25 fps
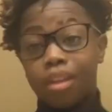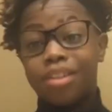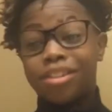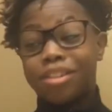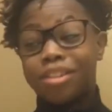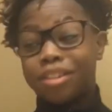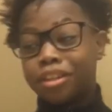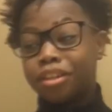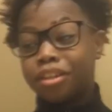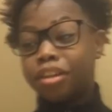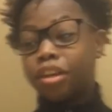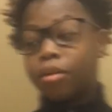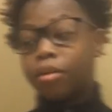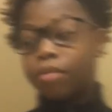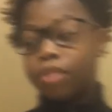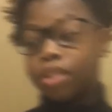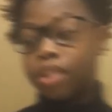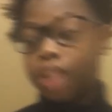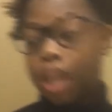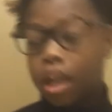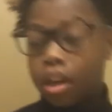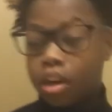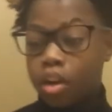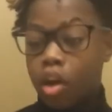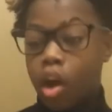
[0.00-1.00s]
So you know what
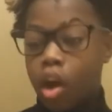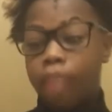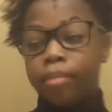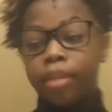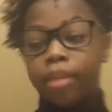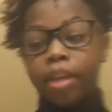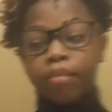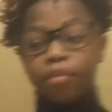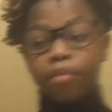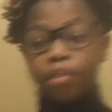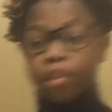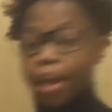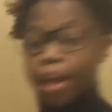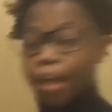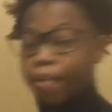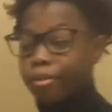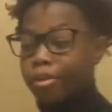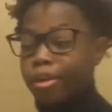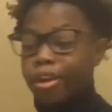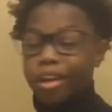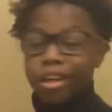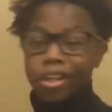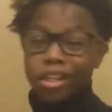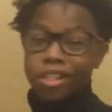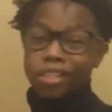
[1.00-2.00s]
you gotta do. I'm gonna give you like
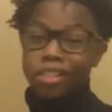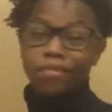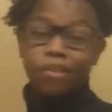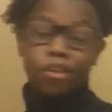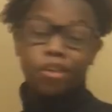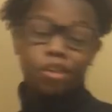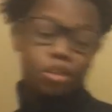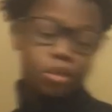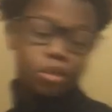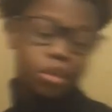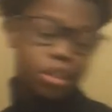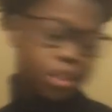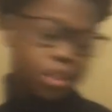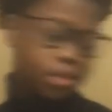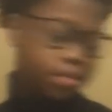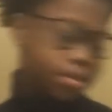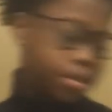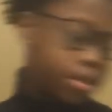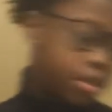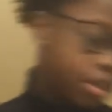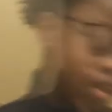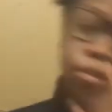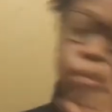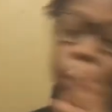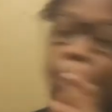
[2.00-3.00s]
one of these first
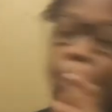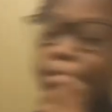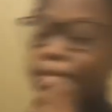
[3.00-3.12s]
tips.